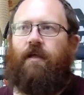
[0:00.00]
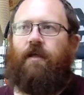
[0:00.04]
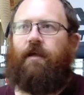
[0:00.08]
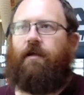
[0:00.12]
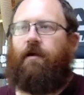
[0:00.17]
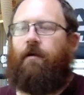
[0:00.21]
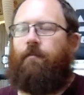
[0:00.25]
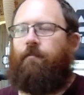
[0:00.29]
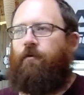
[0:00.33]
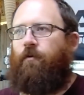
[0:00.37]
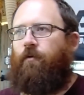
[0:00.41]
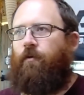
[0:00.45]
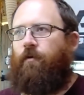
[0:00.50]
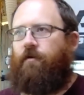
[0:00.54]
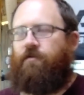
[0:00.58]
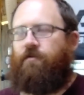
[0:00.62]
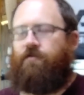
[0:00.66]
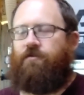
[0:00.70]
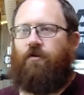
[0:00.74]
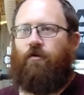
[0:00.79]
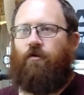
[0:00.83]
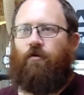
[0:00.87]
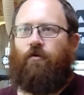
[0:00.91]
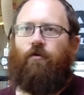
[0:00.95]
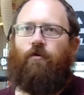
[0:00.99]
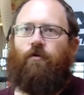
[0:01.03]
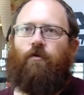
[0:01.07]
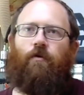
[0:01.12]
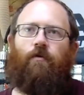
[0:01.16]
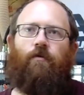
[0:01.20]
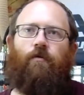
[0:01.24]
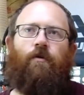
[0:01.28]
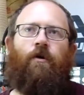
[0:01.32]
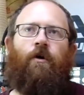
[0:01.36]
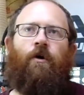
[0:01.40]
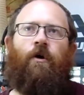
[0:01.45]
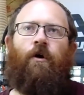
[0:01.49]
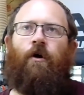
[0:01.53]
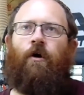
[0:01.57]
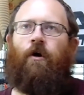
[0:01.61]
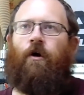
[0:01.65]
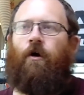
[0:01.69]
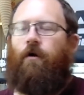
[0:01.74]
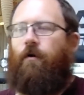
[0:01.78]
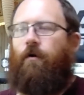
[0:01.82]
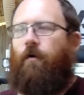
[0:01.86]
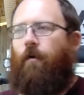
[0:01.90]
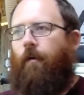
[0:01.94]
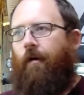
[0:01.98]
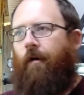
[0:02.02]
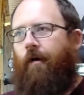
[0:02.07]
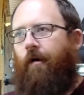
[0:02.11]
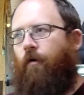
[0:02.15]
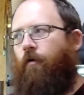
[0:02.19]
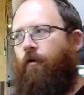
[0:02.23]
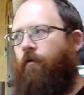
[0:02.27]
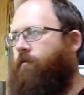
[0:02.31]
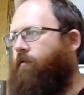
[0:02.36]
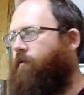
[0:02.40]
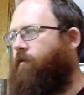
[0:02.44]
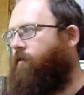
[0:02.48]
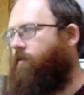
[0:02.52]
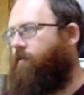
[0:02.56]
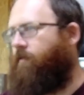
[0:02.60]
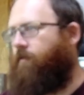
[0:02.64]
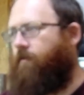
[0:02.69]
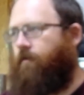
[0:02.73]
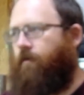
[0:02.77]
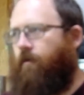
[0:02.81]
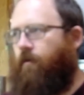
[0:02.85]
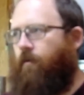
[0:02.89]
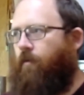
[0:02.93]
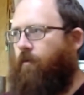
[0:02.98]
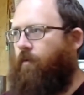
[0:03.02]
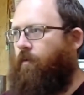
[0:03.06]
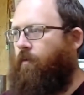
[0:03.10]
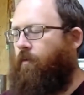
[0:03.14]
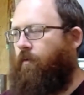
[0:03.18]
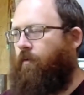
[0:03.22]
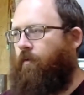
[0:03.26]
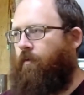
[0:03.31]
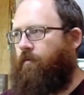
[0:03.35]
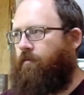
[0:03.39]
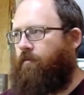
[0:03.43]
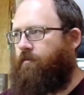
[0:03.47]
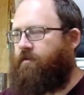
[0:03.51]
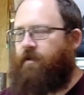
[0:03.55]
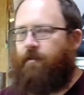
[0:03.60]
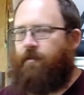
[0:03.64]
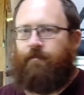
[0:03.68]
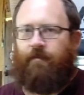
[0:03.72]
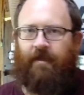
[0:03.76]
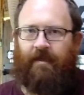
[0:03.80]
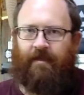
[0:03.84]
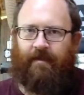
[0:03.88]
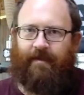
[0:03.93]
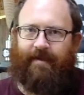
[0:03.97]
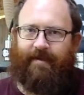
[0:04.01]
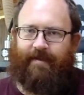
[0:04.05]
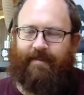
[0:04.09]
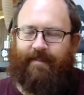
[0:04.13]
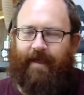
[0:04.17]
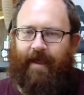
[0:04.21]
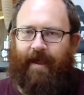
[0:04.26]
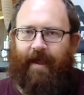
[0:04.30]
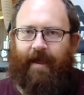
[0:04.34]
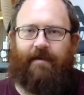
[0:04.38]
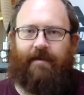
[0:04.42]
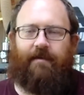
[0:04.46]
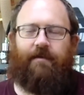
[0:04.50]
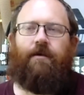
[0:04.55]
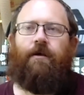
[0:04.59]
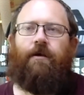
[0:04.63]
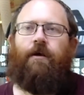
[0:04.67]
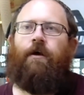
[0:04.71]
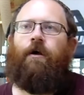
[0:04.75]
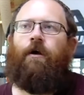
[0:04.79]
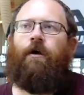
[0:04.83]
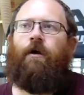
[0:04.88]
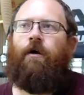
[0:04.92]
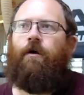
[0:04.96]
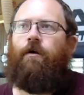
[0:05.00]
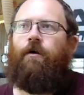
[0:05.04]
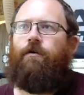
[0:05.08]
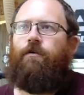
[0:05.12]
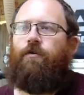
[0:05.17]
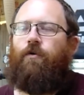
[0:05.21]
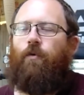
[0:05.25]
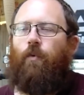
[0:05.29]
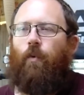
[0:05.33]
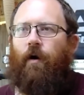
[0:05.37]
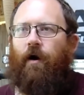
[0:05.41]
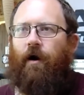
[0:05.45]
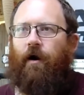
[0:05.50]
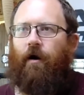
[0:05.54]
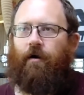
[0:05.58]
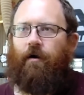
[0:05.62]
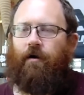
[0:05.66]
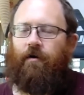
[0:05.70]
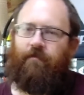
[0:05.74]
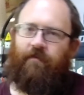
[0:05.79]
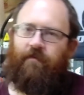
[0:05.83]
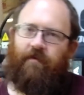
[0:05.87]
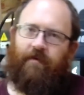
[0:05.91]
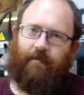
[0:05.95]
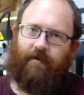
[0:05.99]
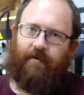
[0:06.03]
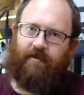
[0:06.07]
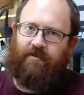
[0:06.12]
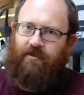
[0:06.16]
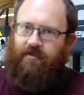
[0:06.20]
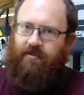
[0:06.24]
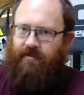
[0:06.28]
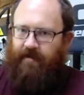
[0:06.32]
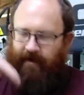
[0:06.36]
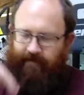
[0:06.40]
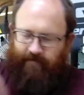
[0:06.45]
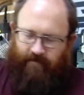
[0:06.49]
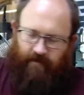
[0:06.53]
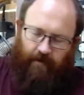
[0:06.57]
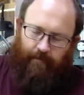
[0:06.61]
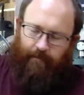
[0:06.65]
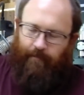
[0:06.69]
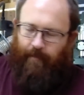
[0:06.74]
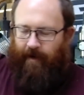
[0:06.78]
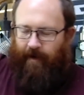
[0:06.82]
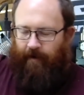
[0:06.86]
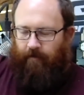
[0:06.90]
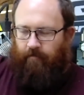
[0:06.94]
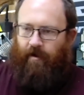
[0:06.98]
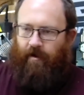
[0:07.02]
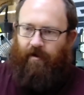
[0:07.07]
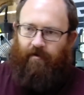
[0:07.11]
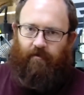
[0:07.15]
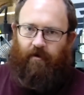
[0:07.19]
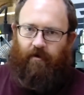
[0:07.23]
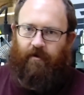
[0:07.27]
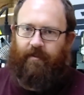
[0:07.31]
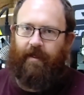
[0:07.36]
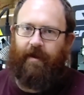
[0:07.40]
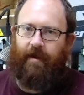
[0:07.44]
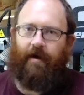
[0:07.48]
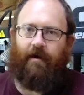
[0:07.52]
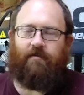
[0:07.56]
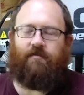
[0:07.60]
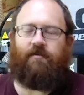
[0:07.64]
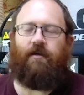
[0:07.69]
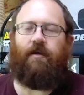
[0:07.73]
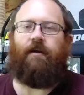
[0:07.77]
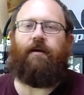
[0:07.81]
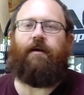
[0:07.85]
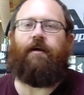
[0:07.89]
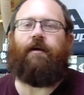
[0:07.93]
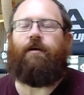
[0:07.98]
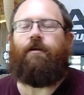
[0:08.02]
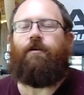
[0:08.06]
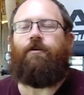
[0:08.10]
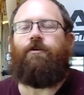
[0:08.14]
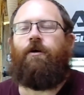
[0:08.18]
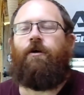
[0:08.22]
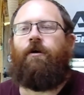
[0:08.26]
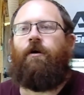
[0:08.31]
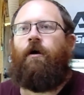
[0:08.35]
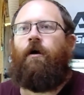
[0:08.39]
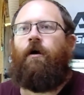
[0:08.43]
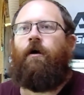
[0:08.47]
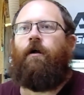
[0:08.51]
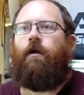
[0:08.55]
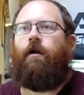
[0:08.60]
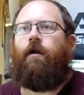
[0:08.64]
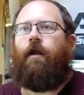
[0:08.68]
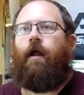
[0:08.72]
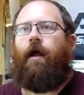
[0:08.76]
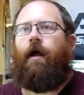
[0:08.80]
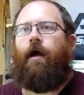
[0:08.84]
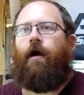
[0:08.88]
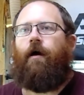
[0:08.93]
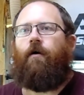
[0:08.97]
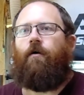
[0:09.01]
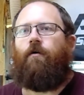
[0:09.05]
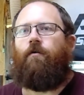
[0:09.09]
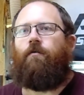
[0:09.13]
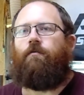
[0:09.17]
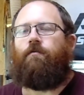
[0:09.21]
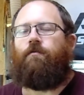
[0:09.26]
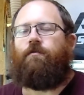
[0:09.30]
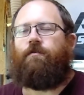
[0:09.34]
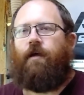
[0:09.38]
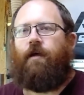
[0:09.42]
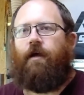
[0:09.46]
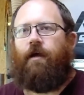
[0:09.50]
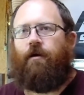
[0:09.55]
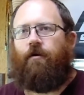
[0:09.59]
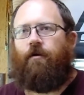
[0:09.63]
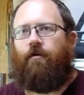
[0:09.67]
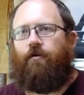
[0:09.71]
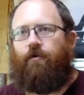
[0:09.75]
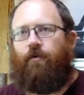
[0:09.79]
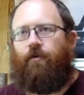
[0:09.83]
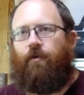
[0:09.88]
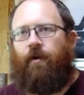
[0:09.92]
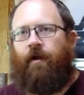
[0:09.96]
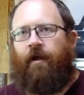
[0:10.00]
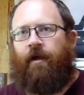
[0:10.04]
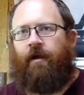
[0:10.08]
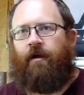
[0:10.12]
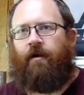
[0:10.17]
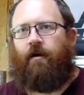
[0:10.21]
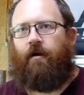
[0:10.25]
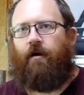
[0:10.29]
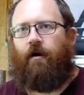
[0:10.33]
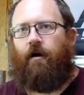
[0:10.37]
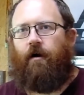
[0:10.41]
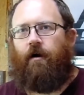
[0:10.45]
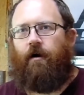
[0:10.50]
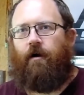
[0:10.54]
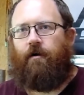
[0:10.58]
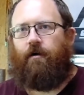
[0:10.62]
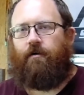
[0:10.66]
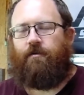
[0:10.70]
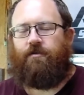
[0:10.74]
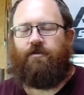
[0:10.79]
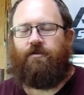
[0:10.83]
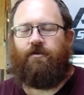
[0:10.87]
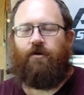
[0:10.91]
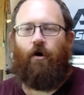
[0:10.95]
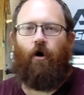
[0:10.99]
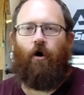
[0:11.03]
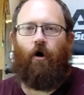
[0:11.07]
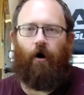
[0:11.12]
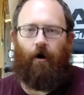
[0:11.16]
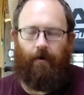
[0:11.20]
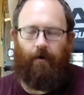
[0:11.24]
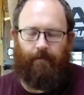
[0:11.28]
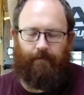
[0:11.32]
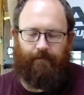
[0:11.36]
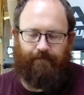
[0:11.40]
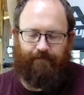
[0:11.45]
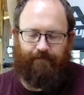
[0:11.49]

like I'm doing a circle or an oval or something like that, to where your V-bit's just gonna have to come back around and run that outside edge. Now, say you're doing a star.